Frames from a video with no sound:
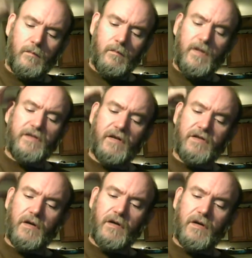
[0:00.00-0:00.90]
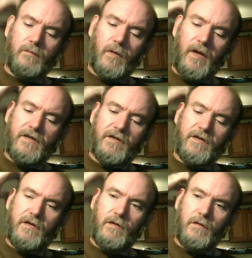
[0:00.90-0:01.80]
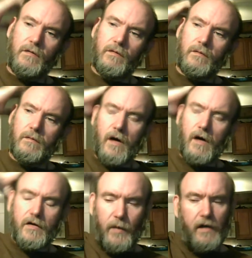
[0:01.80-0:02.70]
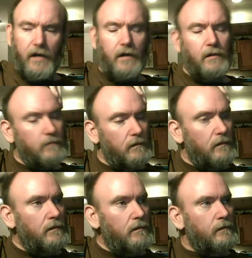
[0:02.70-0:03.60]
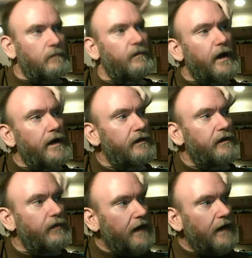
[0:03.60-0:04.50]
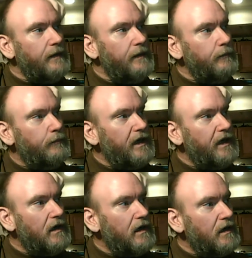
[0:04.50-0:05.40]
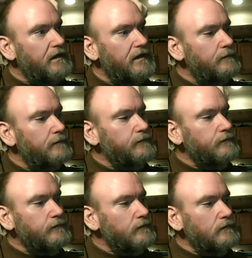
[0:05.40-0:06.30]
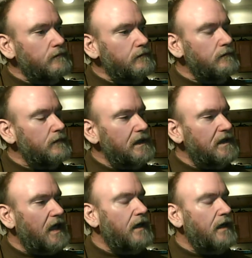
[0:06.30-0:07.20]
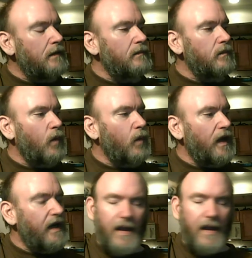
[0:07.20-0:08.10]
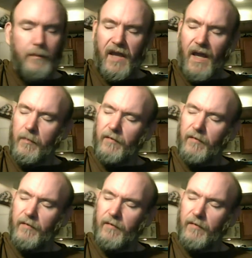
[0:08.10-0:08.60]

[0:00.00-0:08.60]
this also relates to Arduino very directly because when I became